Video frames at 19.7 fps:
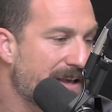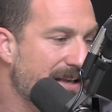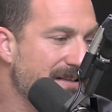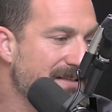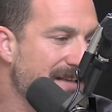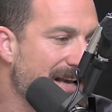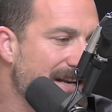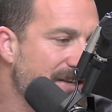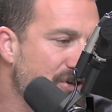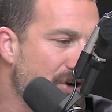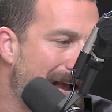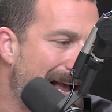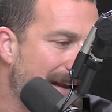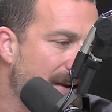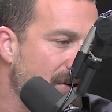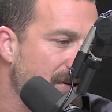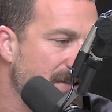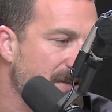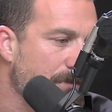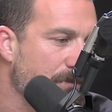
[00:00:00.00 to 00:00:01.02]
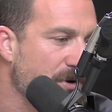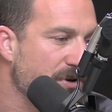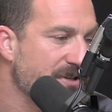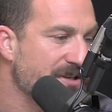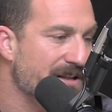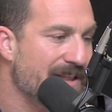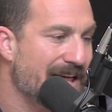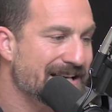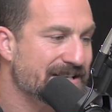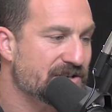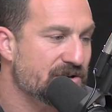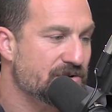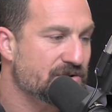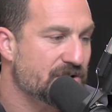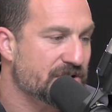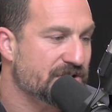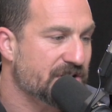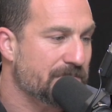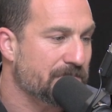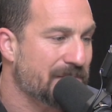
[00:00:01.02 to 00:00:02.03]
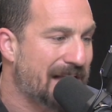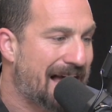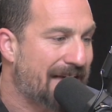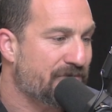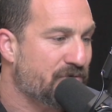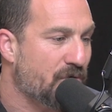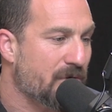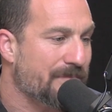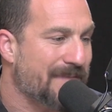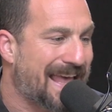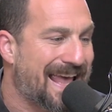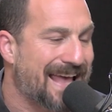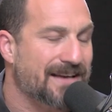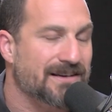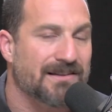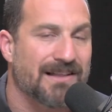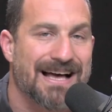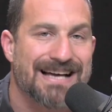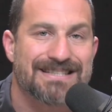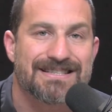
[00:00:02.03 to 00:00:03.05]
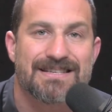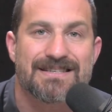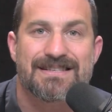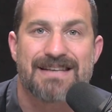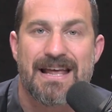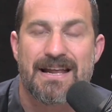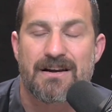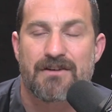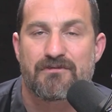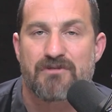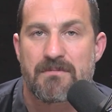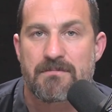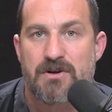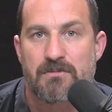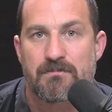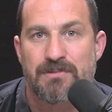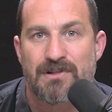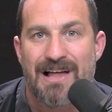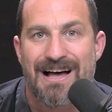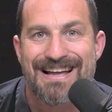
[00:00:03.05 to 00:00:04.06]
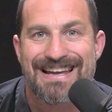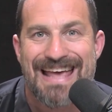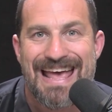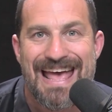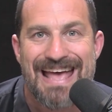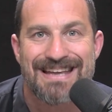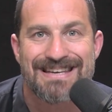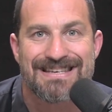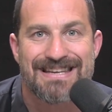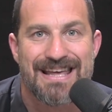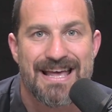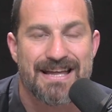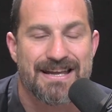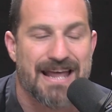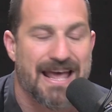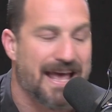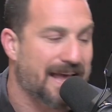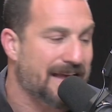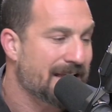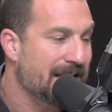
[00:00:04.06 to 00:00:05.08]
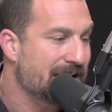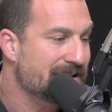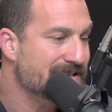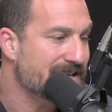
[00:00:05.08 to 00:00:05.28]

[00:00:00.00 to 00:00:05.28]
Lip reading: Inside Tracker is a personalized nutrition platform that analyzes data from your blood and DNA